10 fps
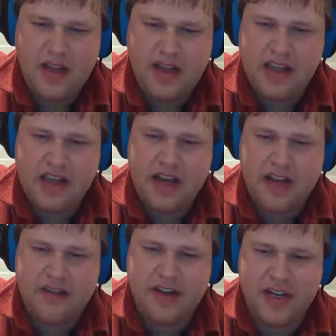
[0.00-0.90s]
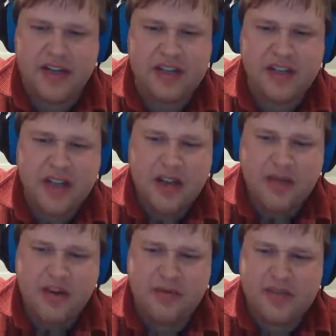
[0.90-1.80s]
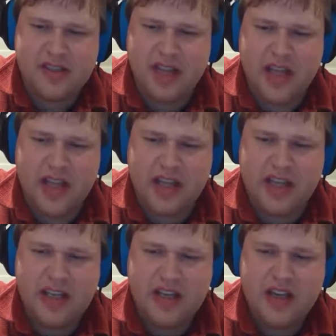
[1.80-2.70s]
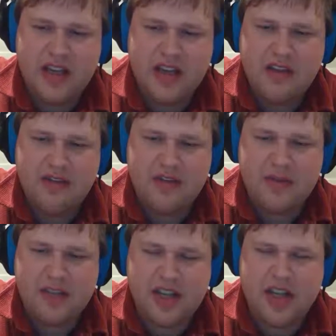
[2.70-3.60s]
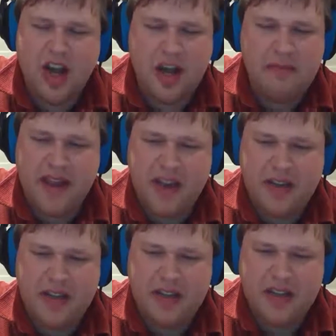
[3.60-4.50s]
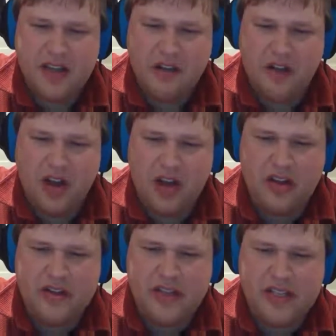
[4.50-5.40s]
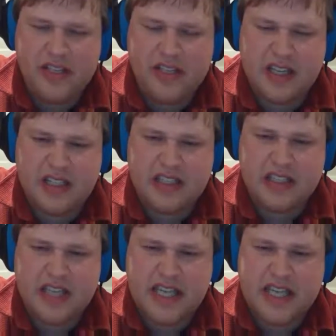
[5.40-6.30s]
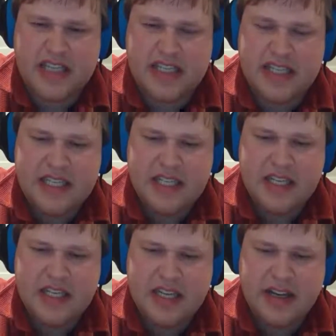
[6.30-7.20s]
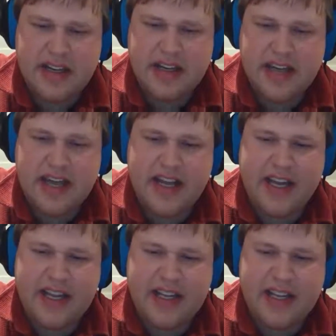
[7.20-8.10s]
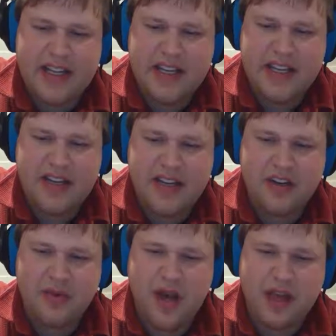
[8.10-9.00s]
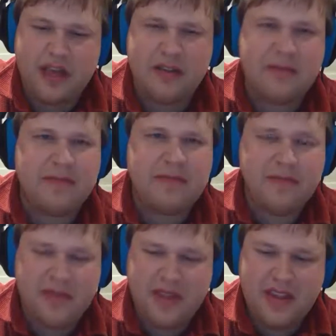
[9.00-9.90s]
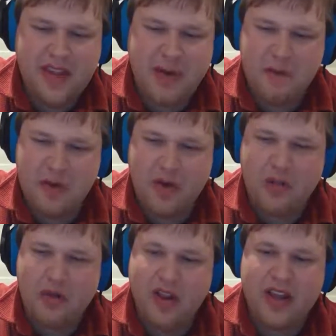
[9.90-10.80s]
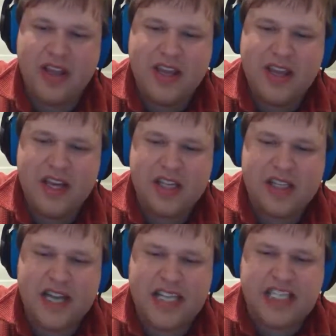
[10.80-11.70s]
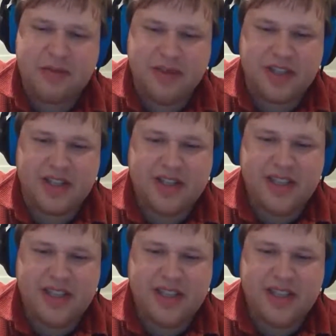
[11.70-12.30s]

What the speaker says: I cannot even hint what it was like, for it was a compound of all that is unclean, uncanny, unwelcome, abnormal, and detestable.